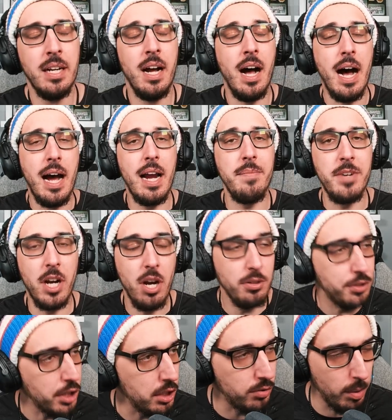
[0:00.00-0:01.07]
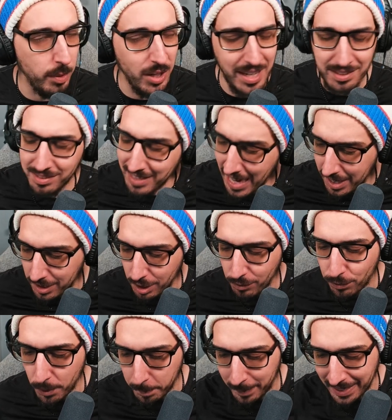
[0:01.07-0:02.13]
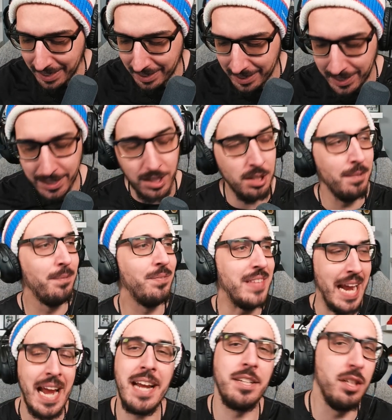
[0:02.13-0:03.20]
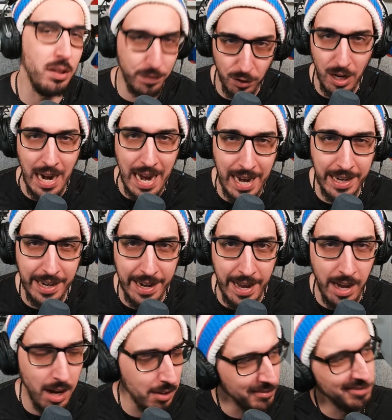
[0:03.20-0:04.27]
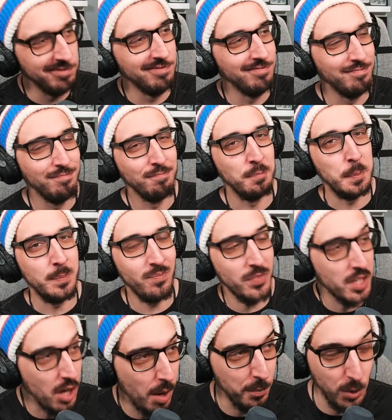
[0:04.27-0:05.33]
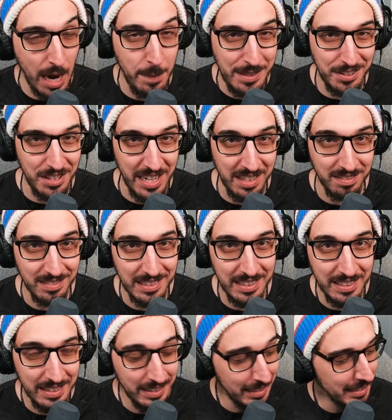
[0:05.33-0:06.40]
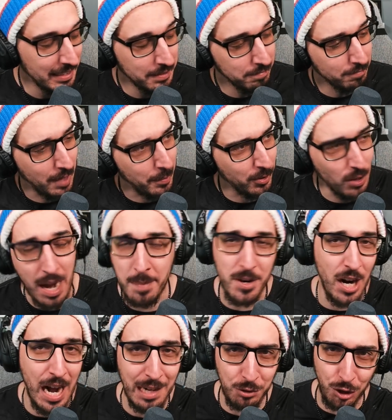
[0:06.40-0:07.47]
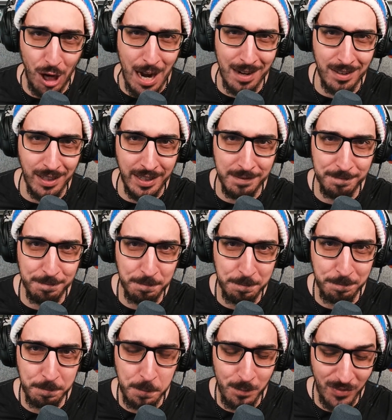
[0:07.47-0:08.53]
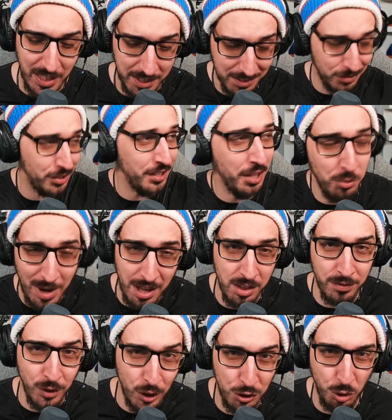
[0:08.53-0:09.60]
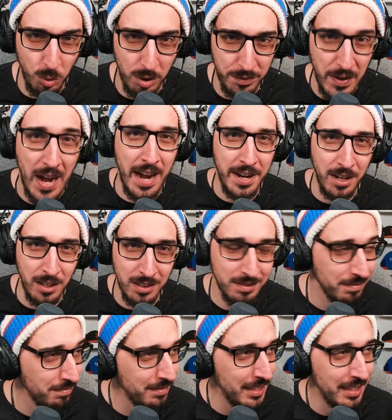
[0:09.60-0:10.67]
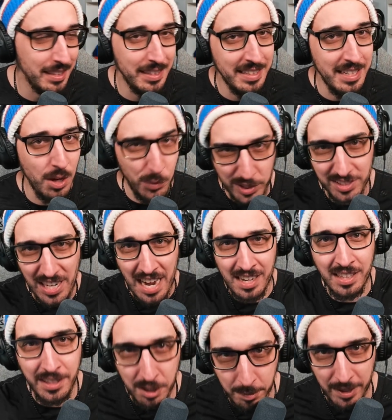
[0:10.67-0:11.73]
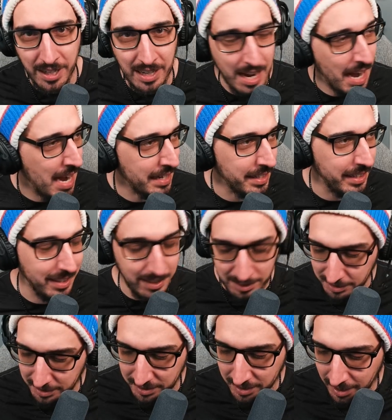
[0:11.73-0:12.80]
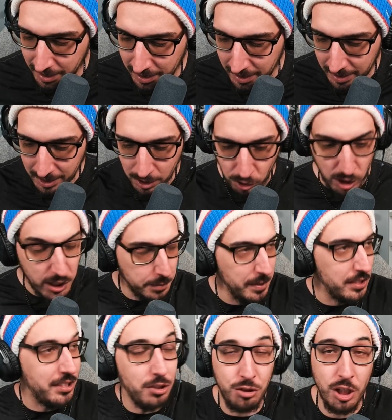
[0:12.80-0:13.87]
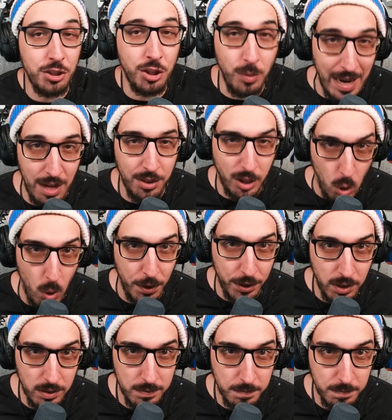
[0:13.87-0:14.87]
I'm your host, Christopher Morais. Thank you for being here. Thank you for hanging out. Come grab a seat. Maybe grab your hot chocolate. We can sit around the virtual fire, and we can talk a little bit of hockey. This Christmas is just around the corner.